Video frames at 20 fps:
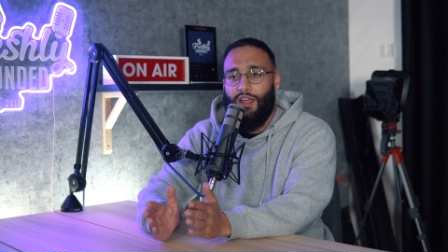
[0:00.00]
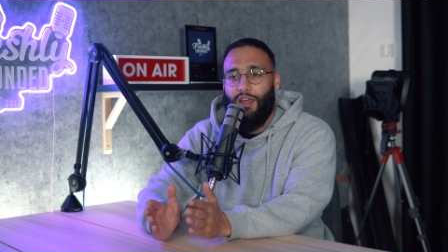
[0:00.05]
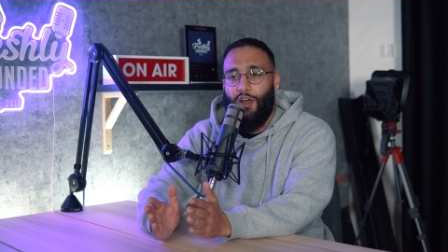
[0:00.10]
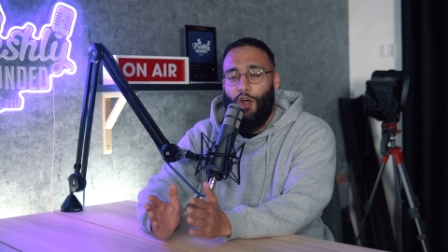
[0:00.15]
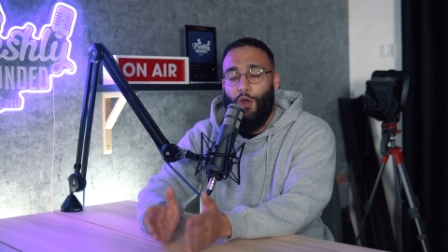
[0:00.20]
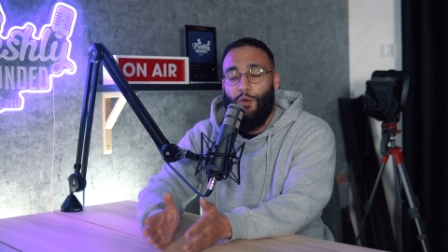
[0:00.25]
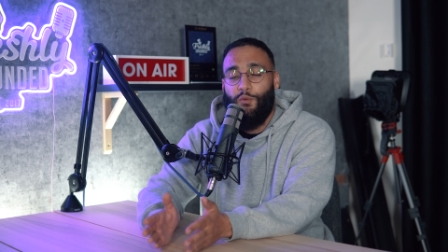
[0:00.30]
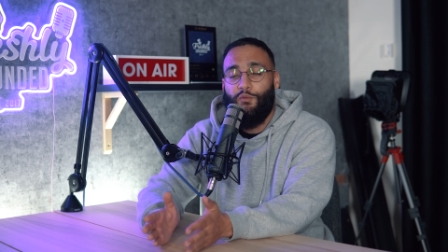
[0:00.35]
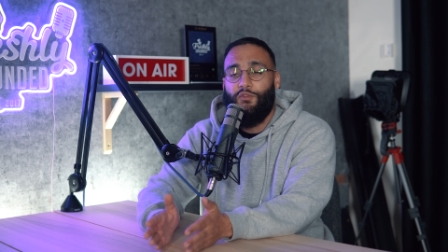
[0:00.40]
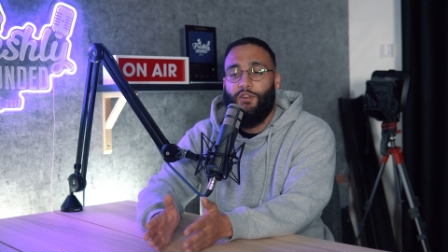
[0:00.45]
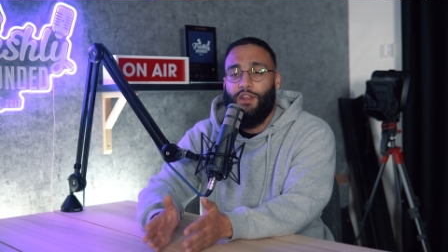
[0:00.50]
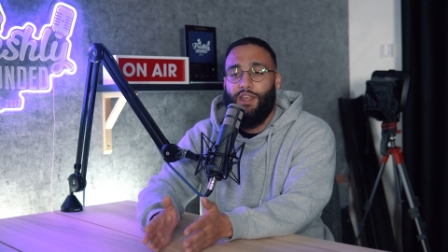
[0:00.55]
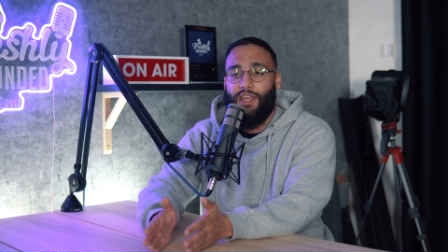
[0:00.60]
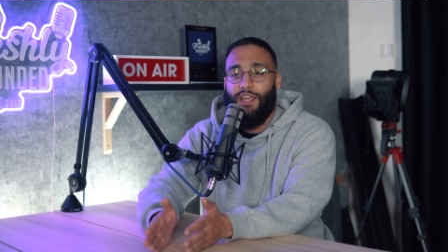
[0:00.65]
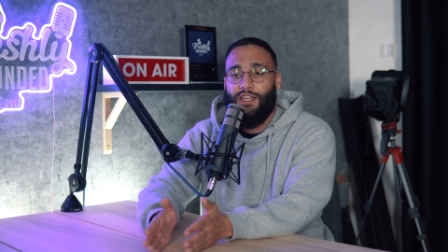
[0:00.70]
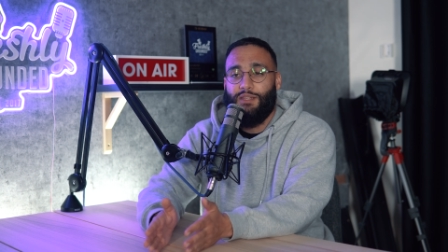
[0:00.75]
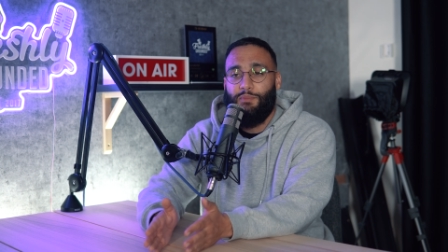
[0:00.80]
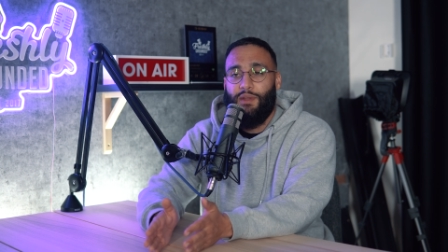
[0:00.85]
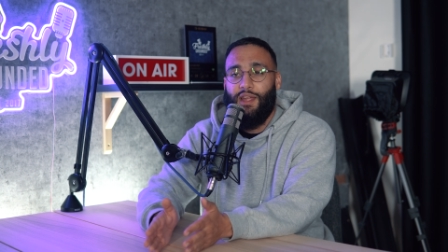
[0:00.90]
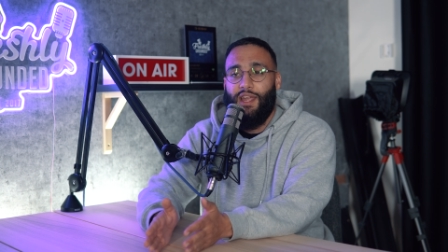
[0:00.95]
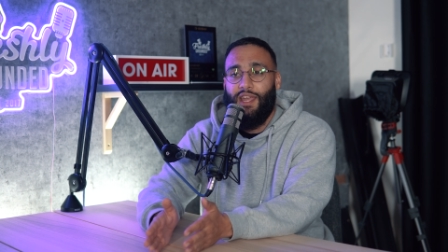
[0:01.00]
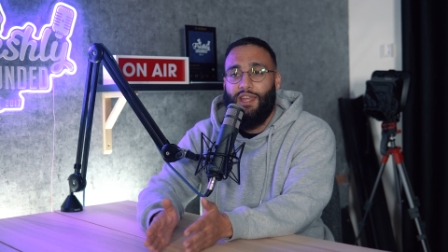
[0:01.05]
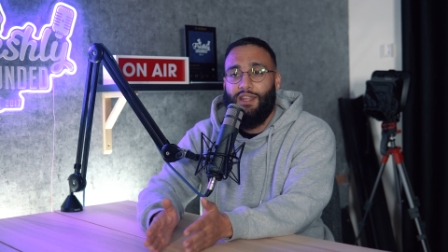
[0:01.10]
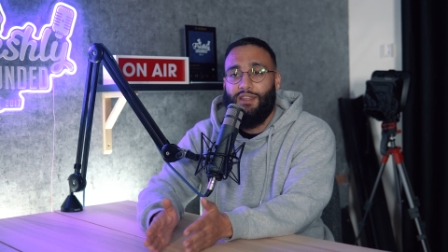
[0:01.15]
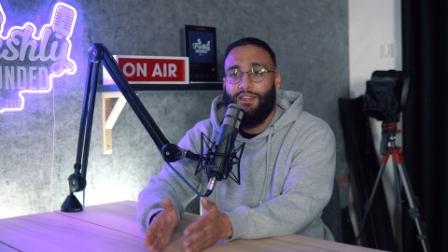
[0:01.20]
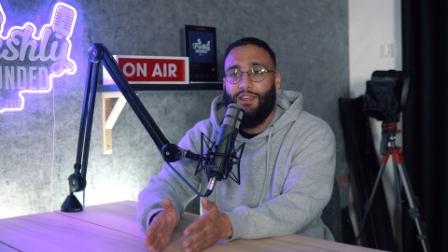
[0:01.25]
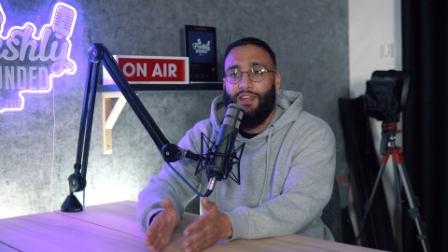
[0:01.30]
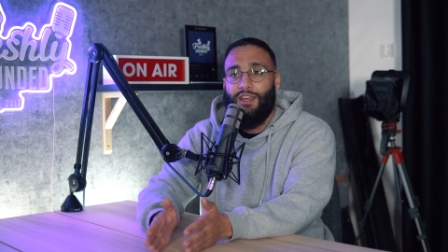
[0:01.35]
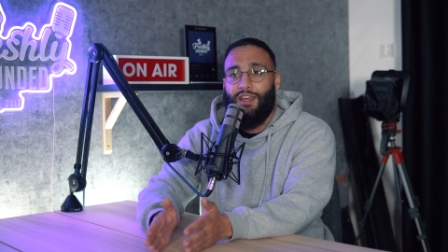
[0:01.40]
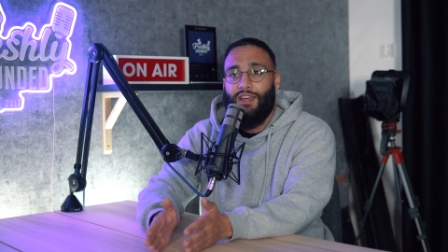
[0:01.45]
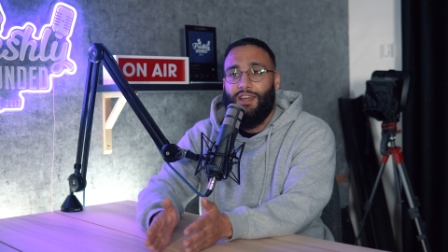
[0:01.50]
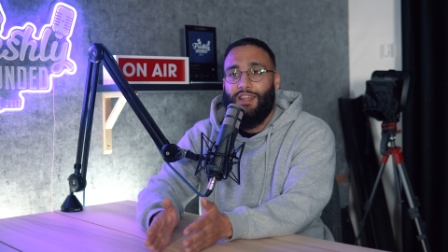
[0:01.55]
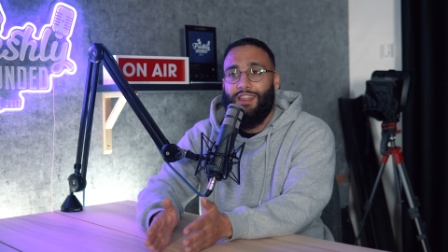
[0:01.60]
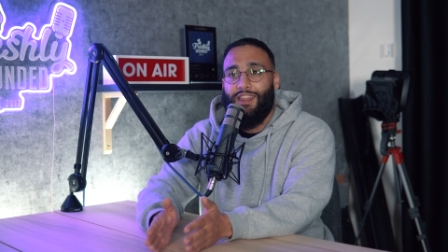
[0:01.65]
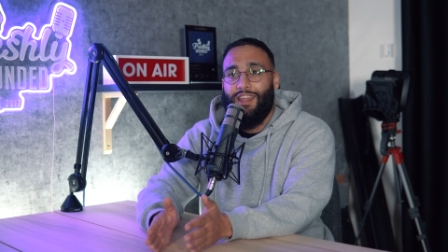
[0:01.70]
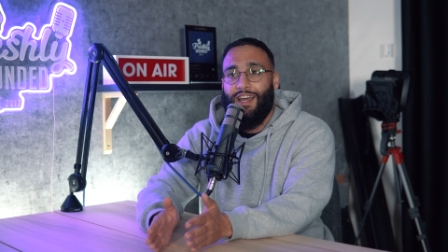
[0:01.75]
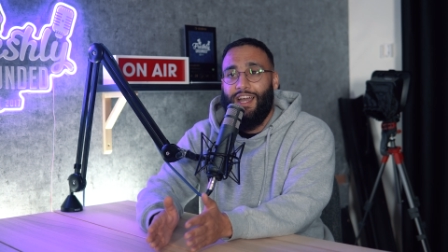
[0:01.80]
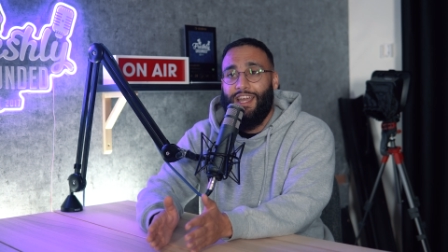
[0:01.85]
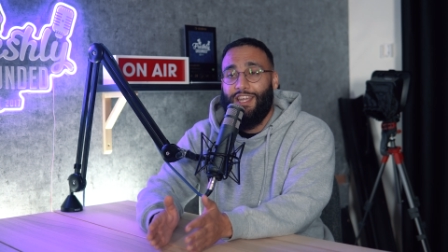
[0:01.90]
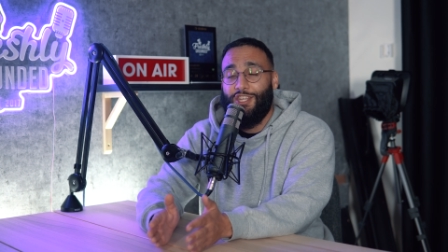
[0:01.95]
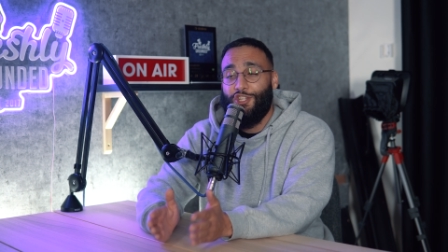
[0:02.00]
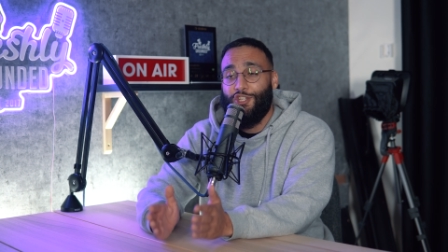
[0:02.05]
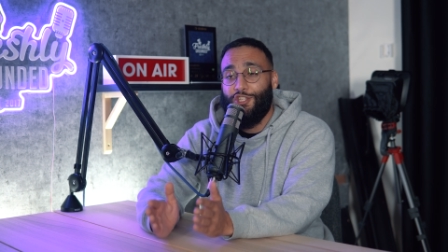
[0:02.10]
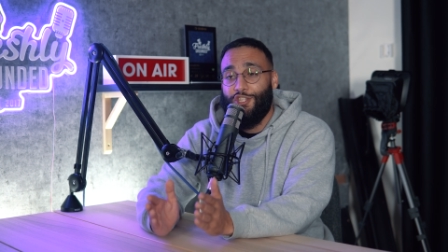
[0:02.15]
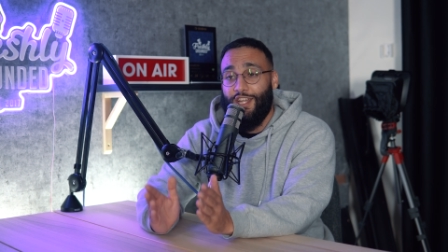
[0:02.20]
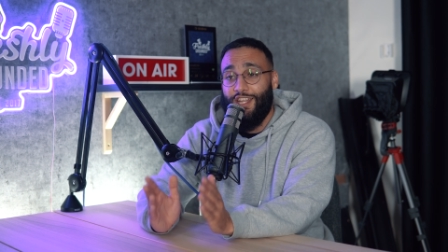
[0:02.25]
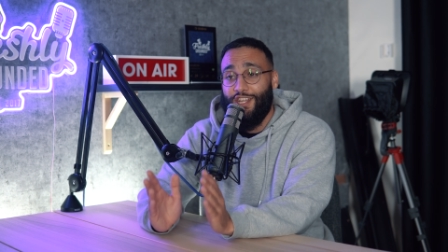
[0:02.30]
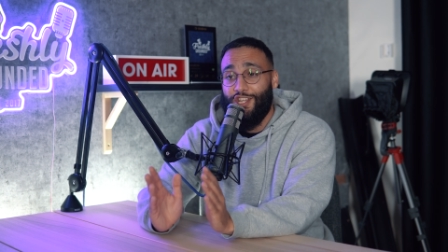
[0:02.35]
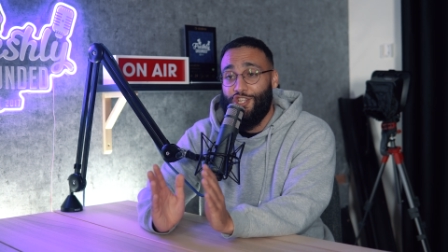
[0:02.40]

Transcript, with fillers: hopefully explained that it's just